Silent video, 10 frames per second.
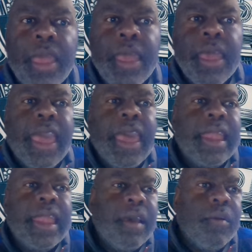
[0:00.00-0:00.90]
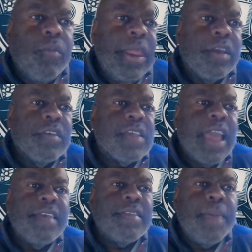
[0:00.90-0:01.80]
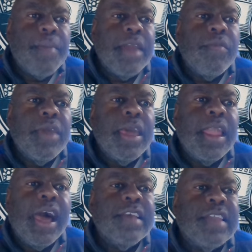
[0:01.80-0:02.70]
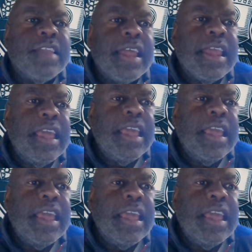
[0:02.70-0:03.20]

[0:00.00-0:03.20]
In Whittaker's case, they might realize that he's a